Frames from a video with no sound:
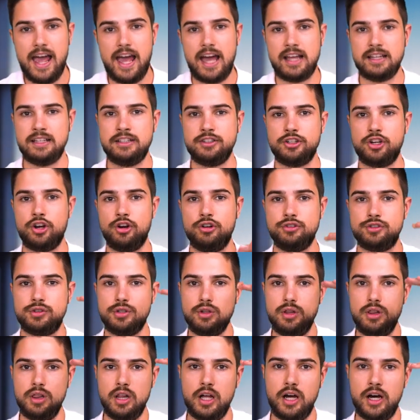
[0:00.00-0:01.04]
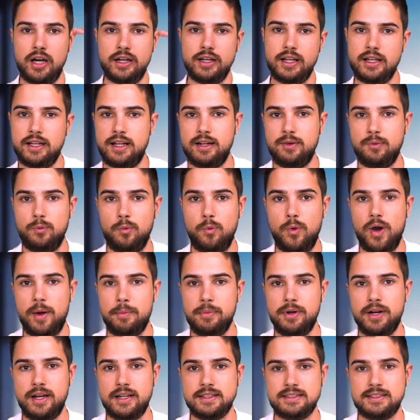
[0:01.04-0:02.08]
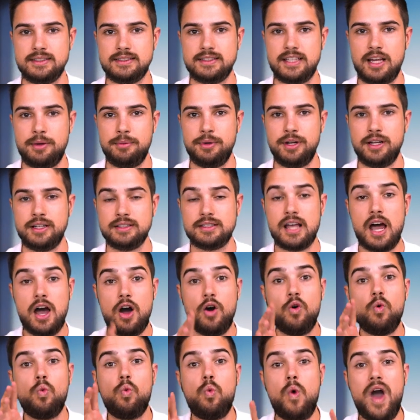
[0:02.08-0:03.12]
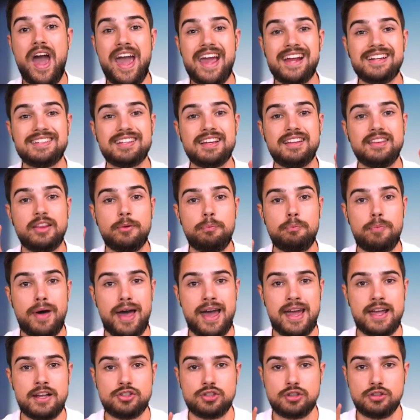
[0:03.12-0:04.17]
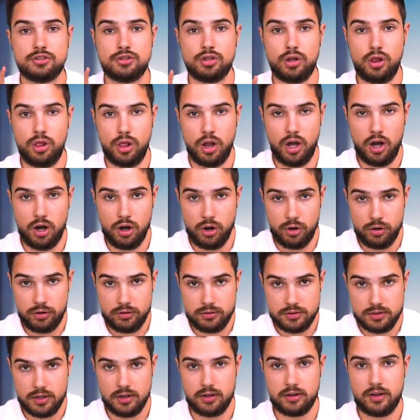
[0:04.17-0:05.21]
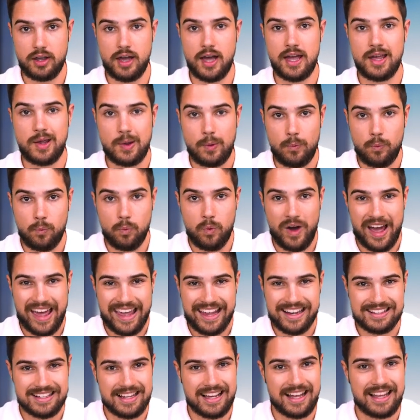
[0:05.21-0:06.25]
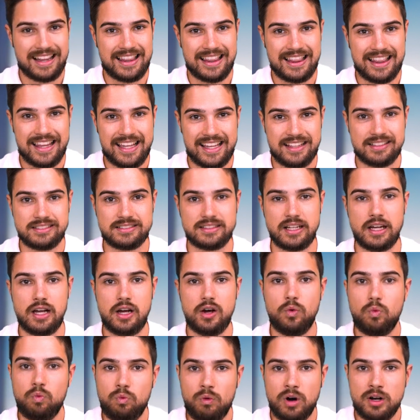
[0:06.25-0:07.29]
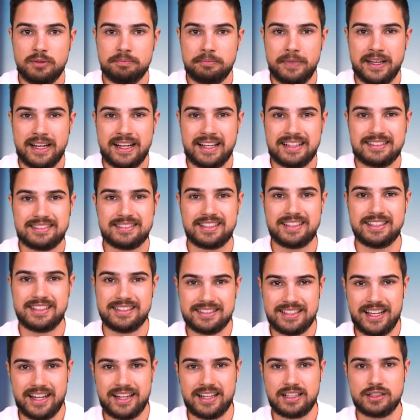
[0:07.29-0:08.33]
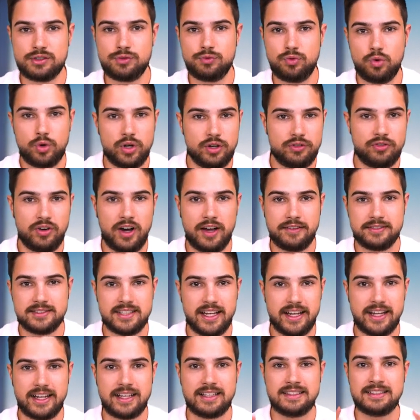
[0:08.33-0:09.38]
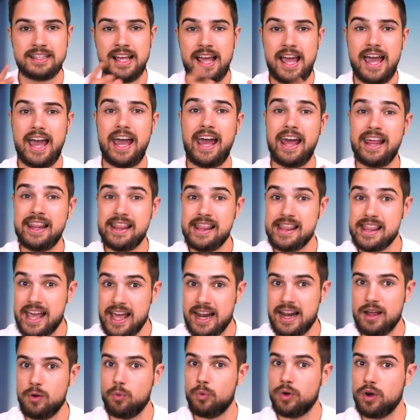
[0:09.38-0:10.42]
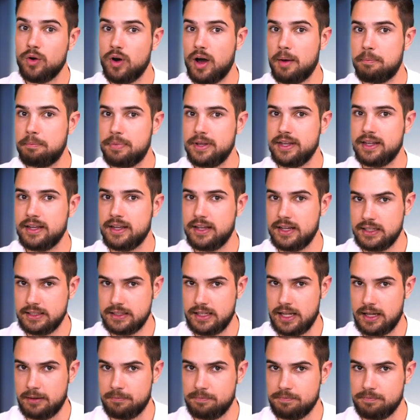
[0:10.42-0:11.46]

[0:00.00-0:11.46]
and then go to learn and then webinars and seminars. Wait the page to load, okay? Wait at least 1 minute, 30 seconds, 45 seconds, and then it will appear in there.